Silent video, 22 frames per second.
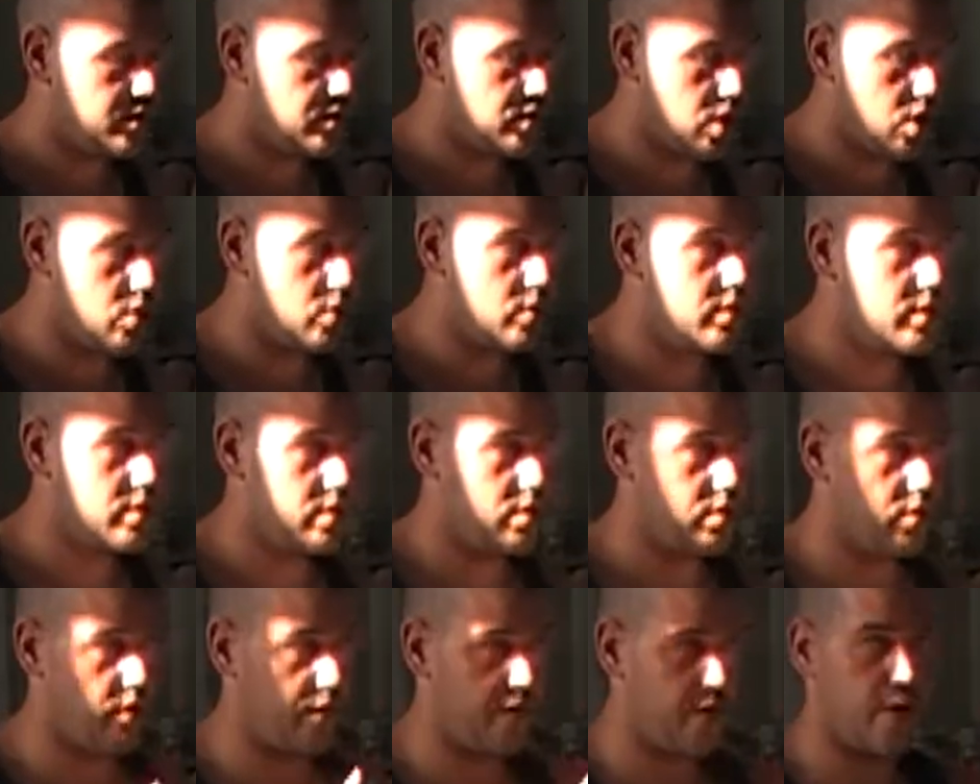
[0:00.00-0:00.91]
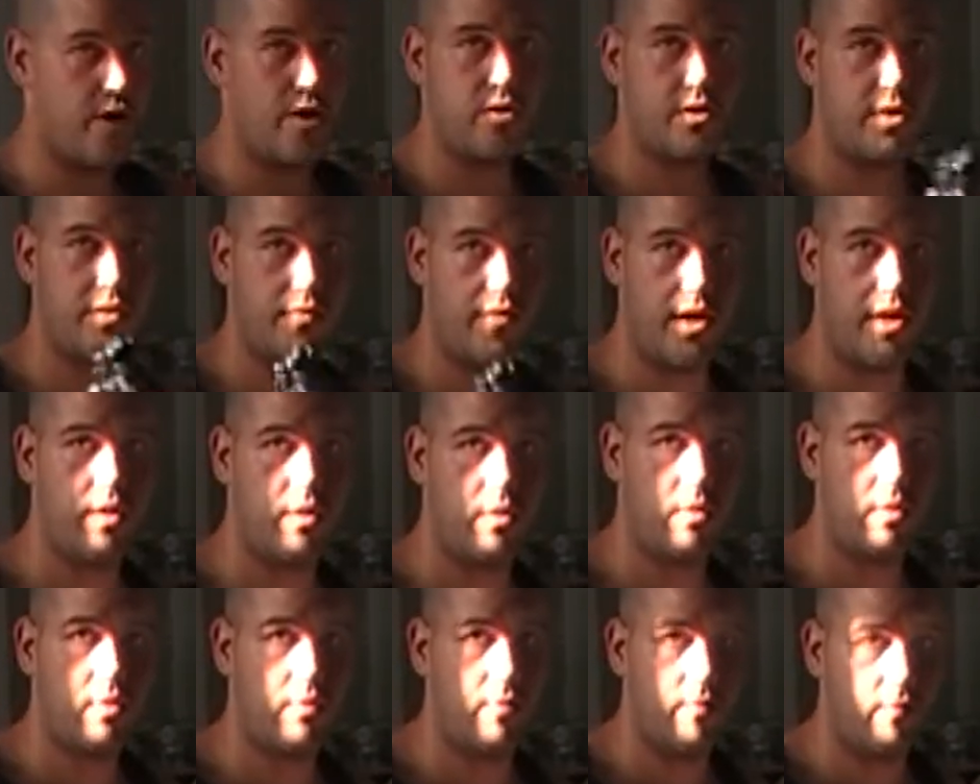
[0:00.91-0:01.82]
So, you're in front of your
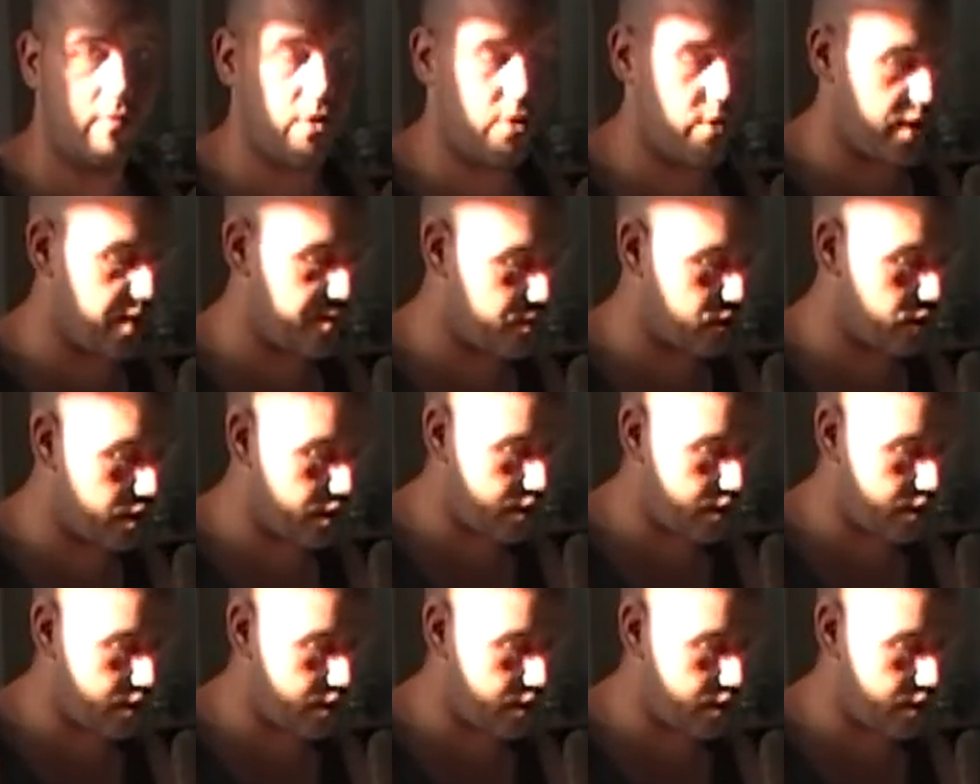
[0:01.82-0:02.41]
TV, video game's